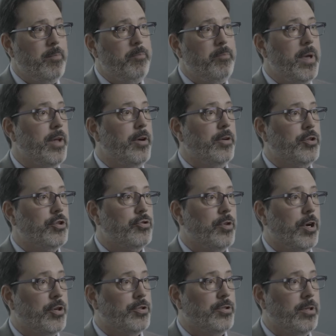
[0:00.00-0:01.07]
better
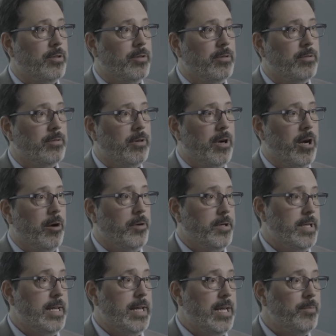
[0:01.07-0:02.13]
structure our
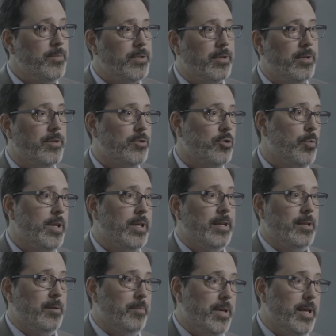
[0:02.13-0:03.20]
teams so we can
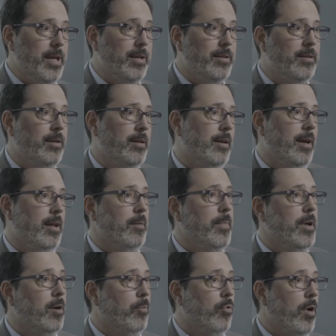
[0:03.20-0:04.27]
compete at a
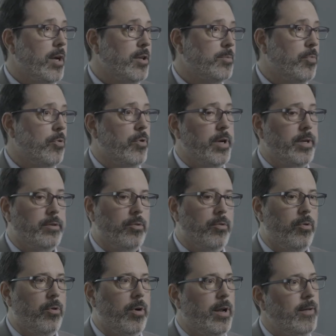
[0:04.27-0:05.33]
better price point
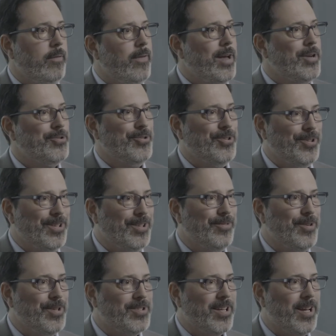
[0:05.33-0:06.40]
or at a faster
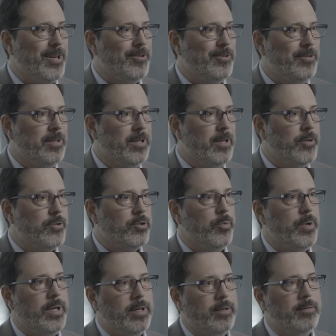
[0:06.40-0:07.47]
delivery cycle so
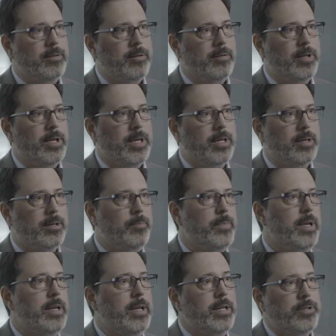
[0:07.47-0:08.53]
we can
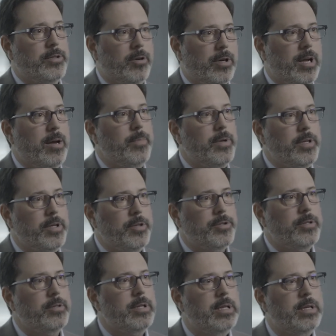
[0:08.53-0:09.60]
compete against our
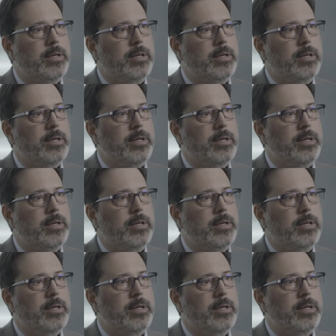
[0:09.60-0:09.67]
competition.